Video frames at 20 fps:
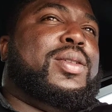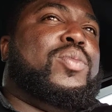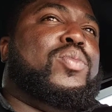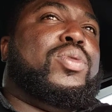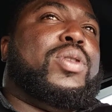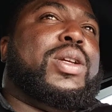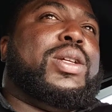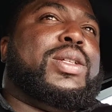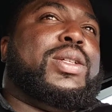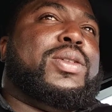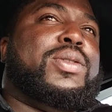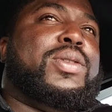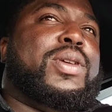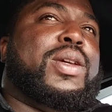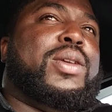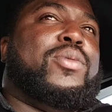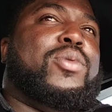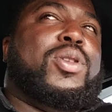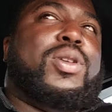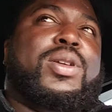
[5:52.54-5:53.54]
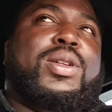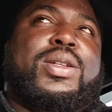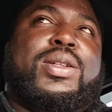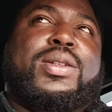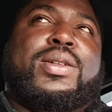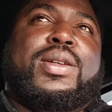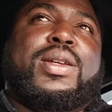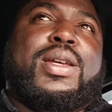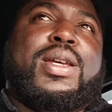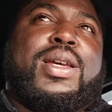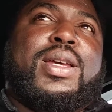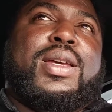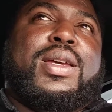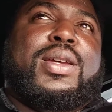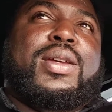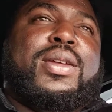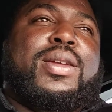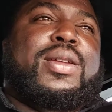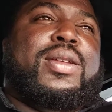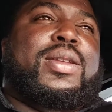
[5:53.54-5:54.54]
Okay, well
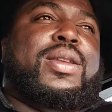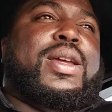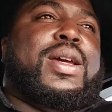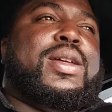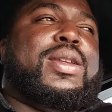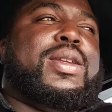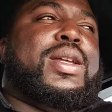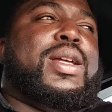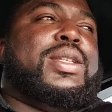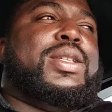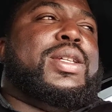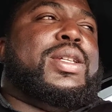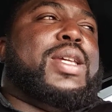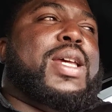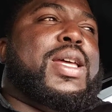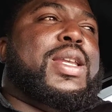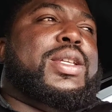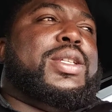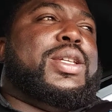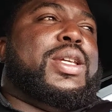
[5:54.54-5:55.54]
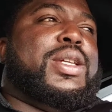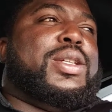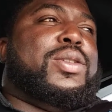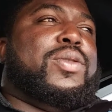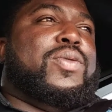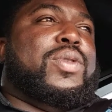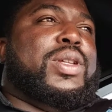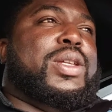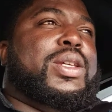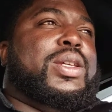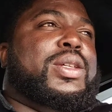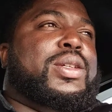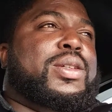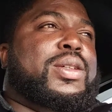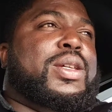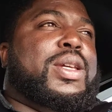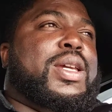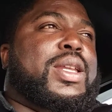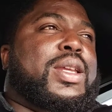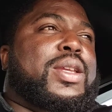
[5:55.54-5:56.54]
now that I just had a chance to really
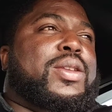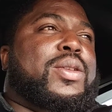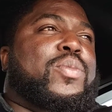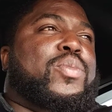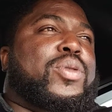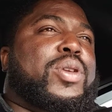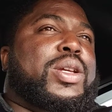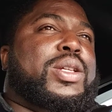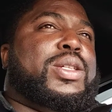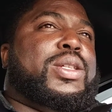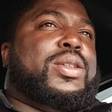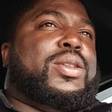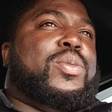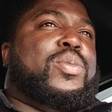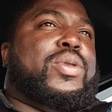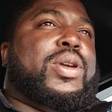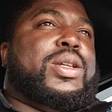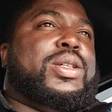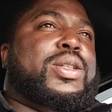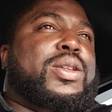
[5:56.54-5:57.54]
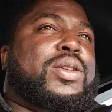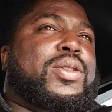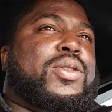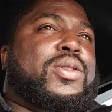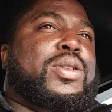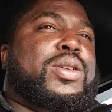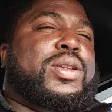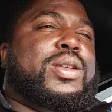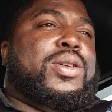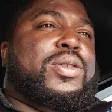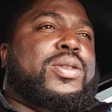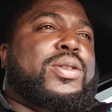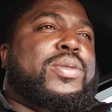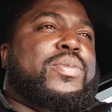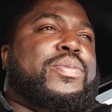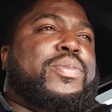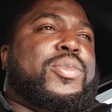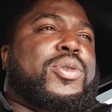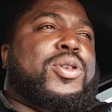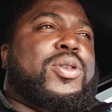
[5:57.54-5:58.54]
get it, the brakes that
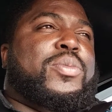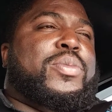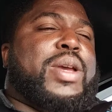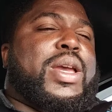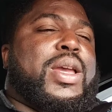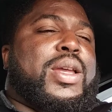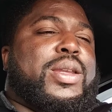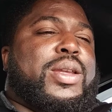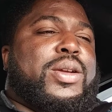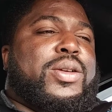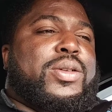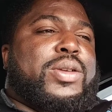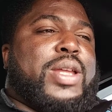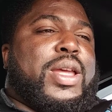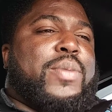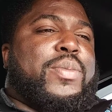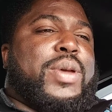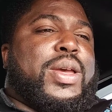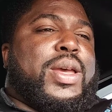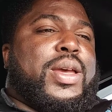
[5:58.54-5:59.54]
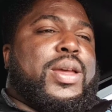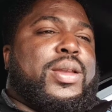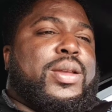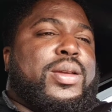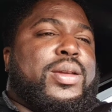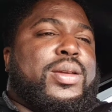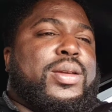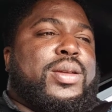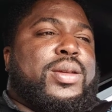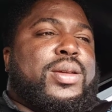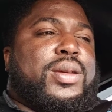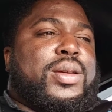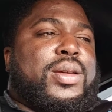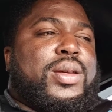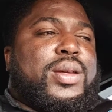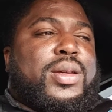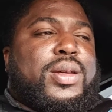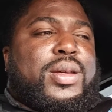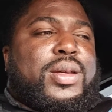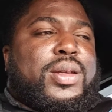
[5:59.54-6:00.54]
aren't bad. They aren't that bad.
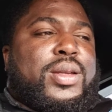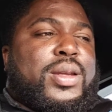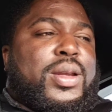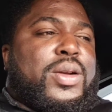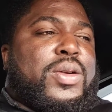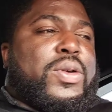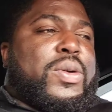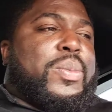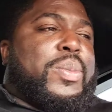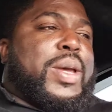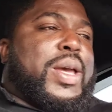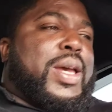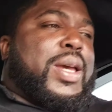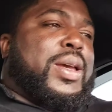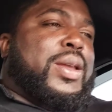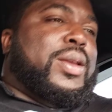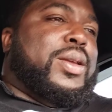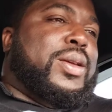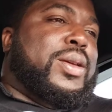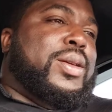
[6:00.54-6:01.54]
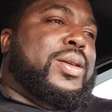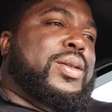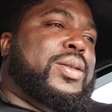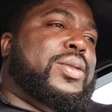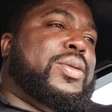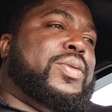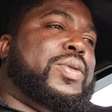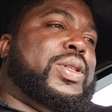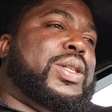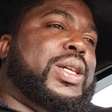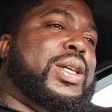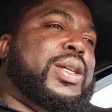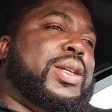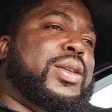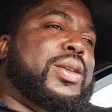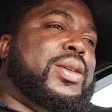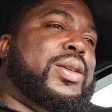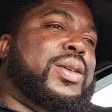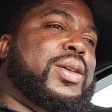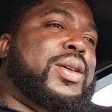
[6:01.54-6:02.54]
They aren't bad.
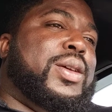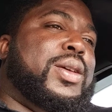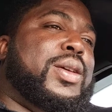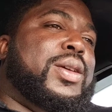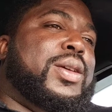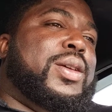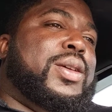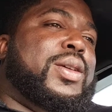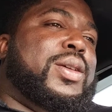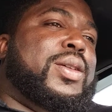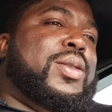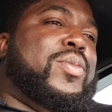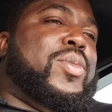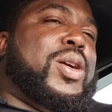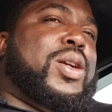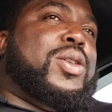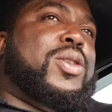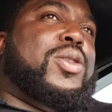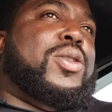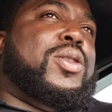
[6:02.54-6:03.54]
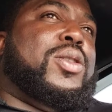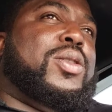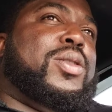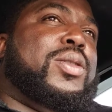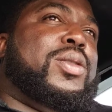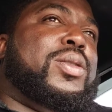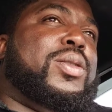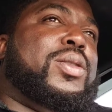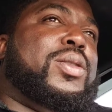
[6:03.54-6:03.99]
Seeing my car,